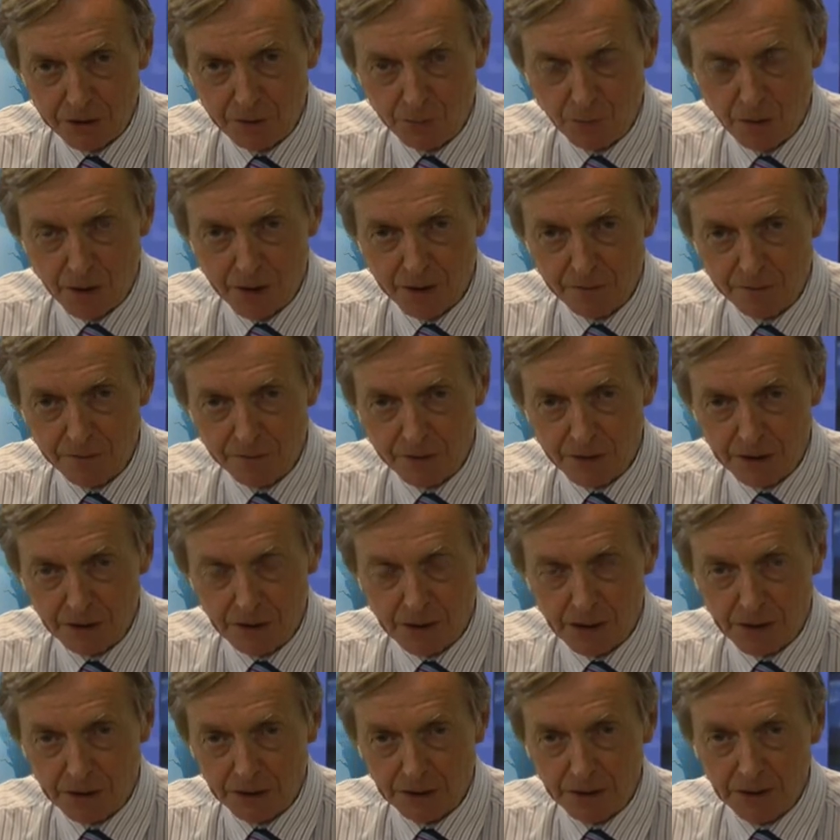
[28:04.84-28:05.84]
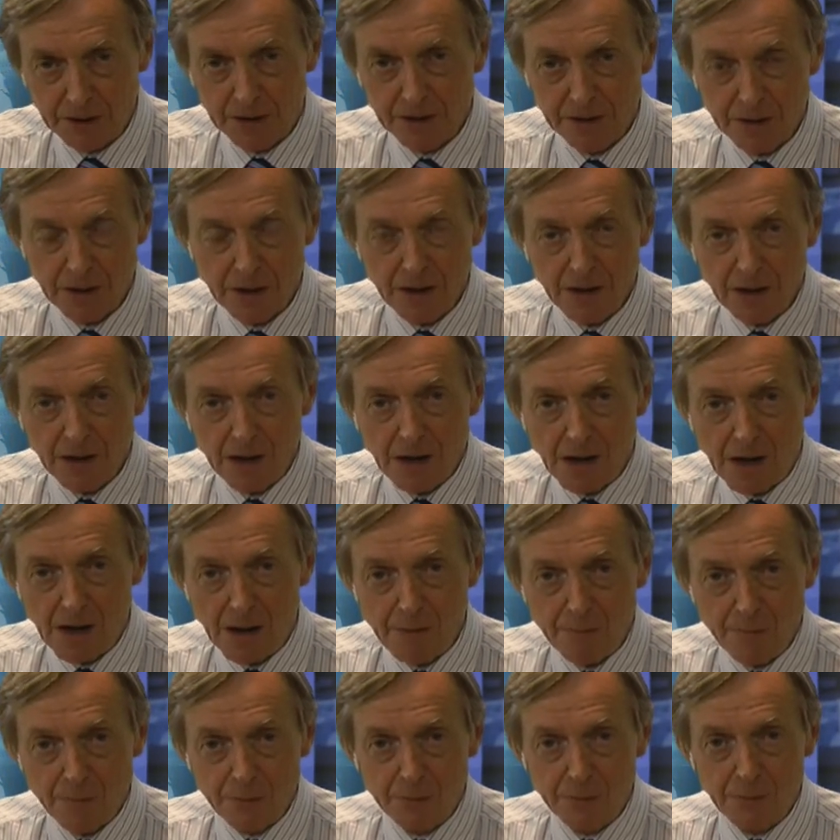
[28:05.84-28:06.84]
way of thinking.
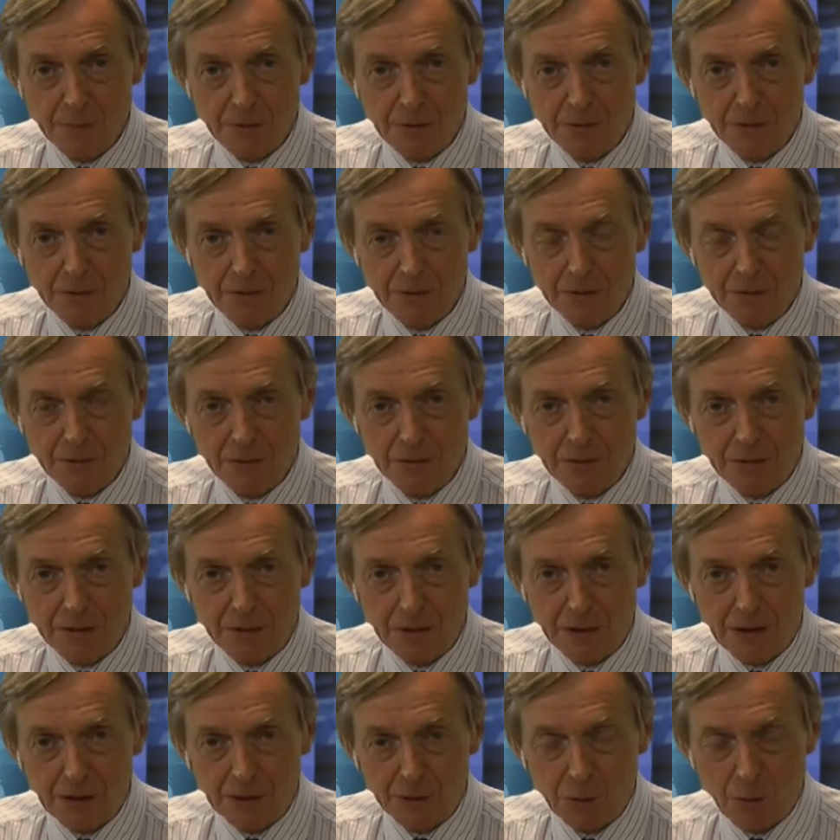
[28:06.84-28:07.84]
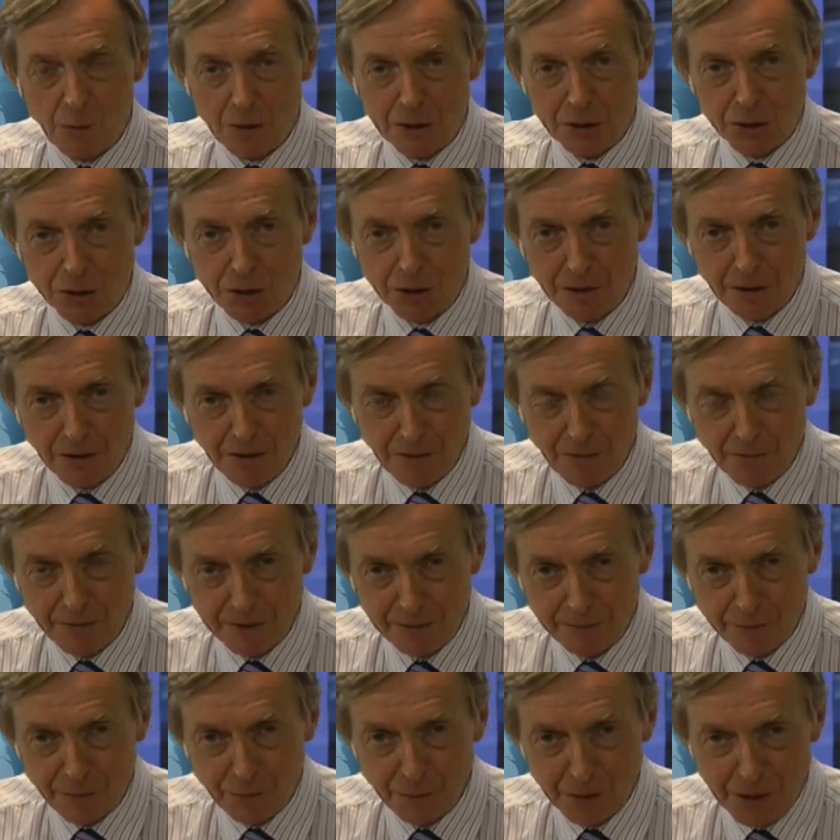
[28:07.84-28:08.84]
A question
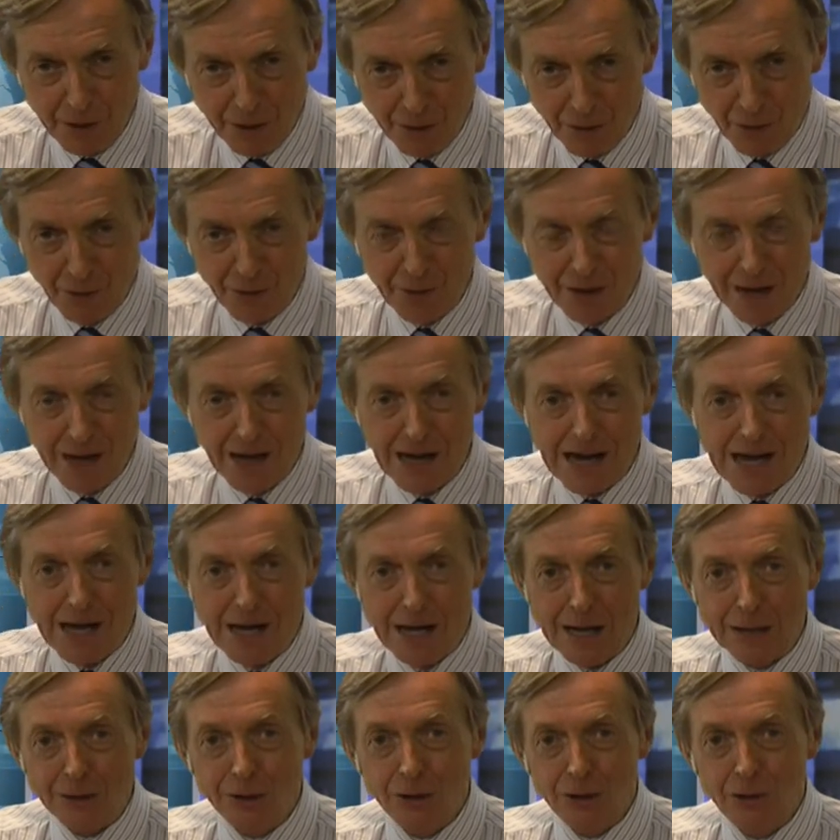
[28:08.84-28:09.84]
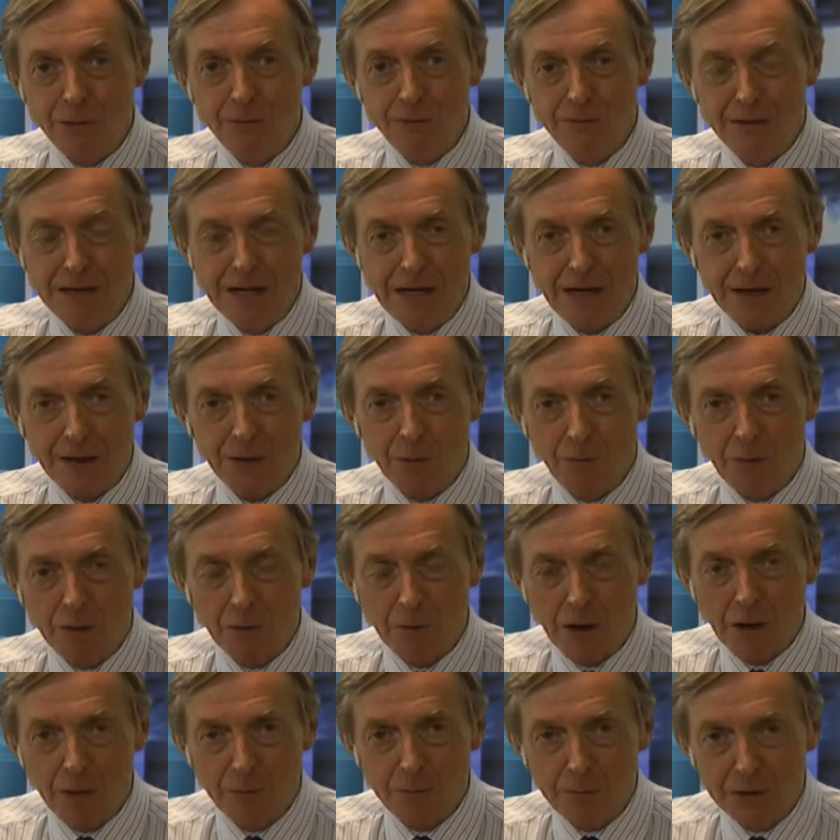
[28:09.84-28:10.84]
live on air to Nick. We
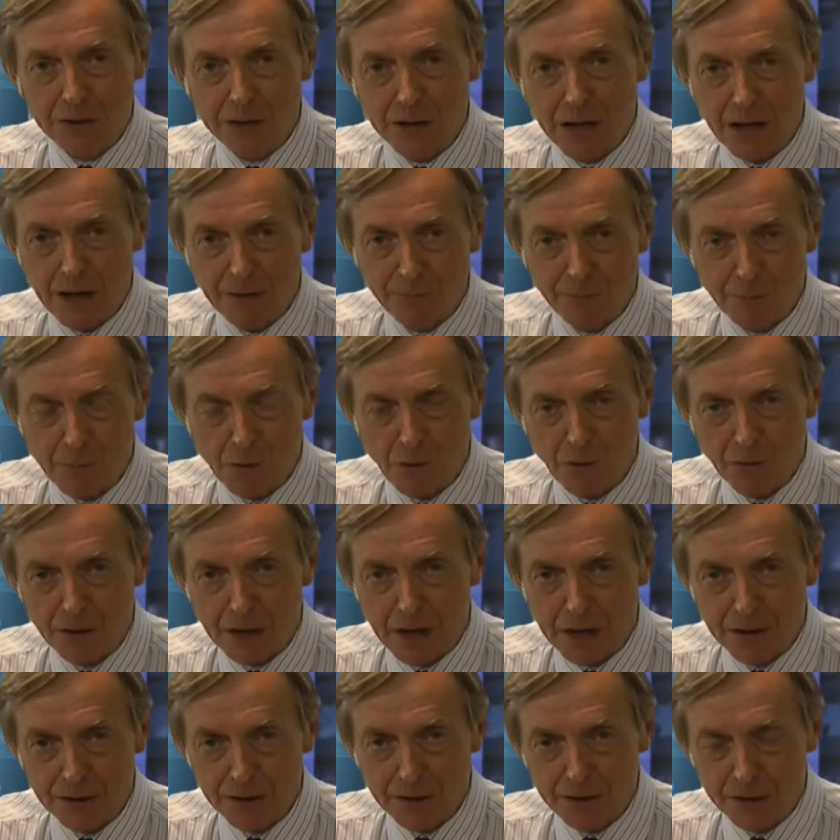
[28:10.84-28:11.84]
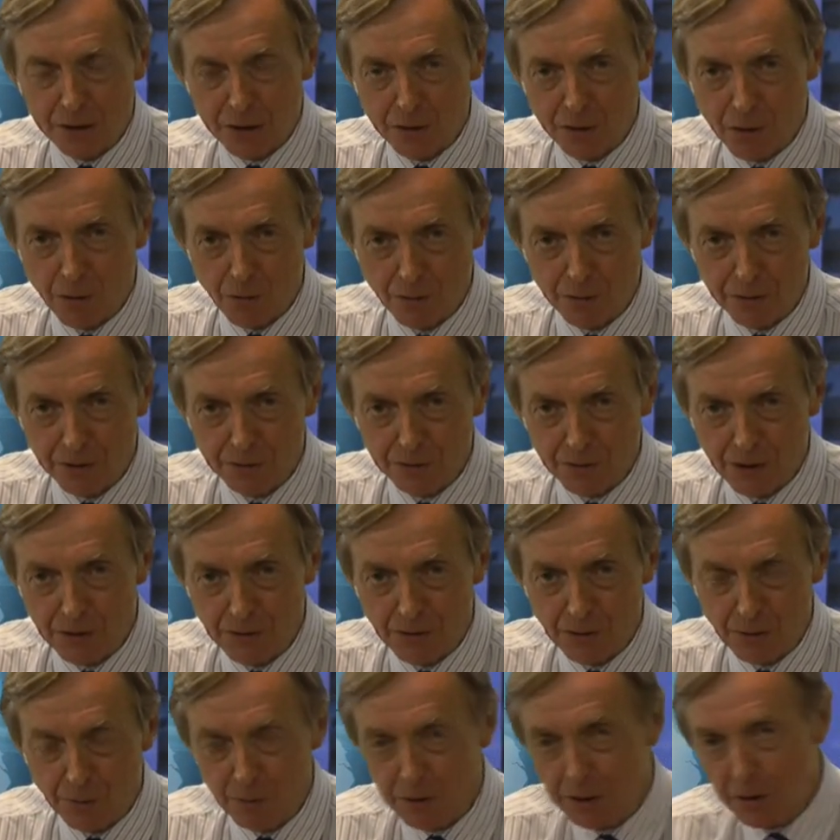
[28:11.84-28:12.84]
were hoping to have Mark Anderson on.
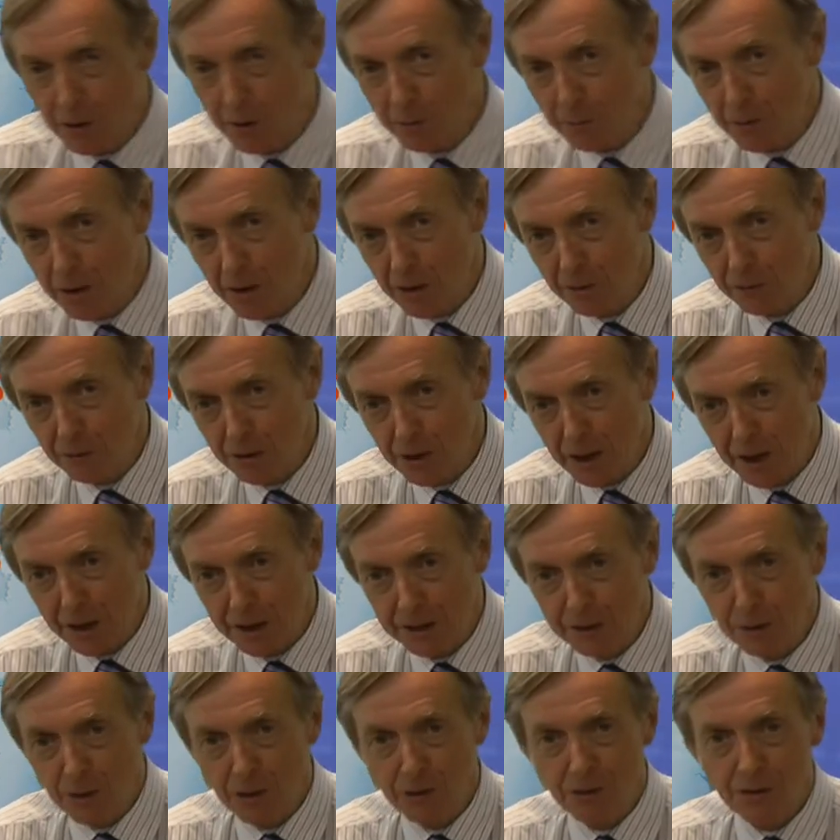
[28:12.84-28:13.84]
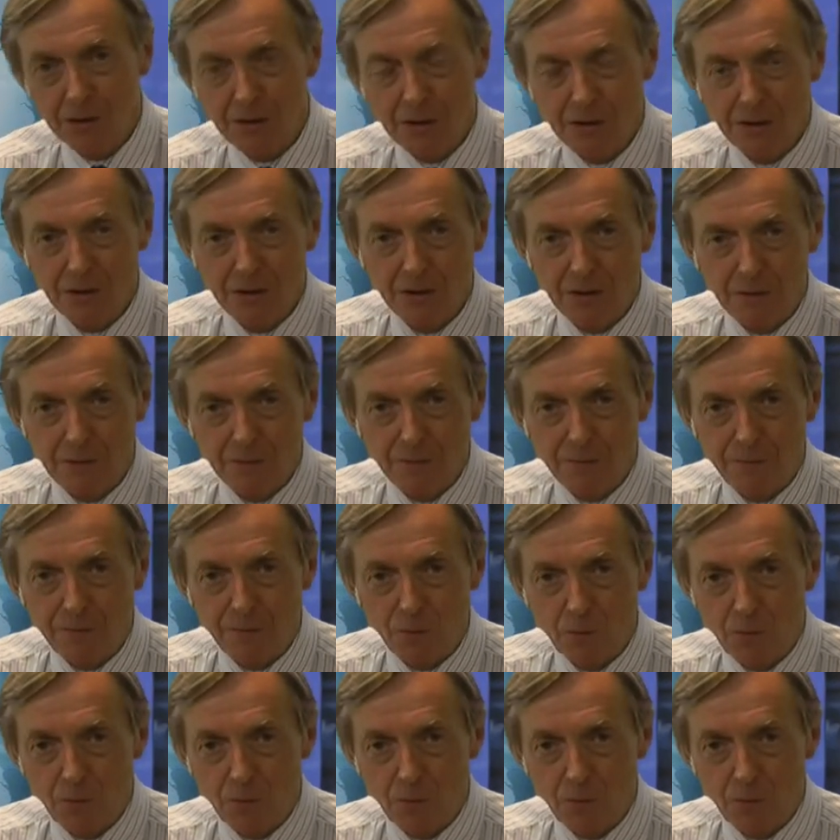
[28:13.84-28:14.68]
Are we going to be okay for